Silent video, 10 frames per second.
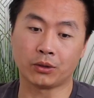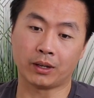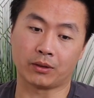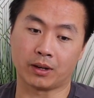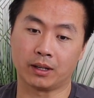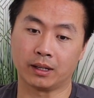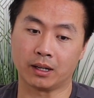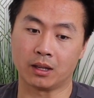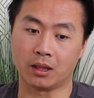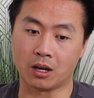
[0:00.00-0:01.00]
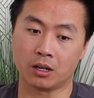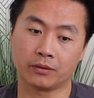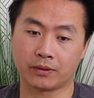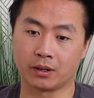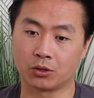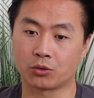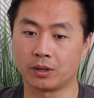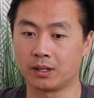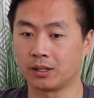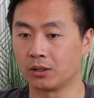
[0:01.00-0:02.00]
to think, right? Like a lot of
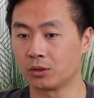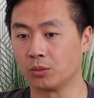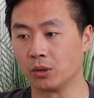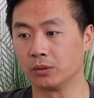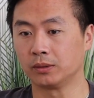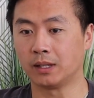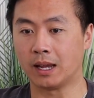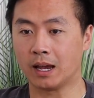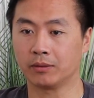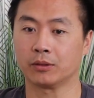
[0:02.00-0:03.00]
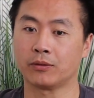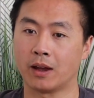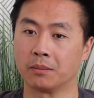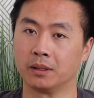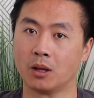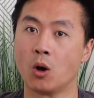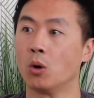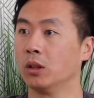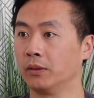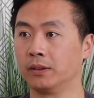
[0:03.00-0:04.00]
countries in this world, they have their family
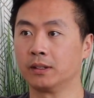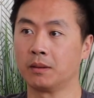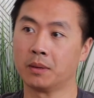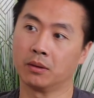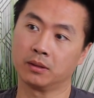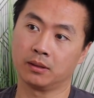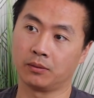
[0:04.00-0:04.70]
all live in the same house.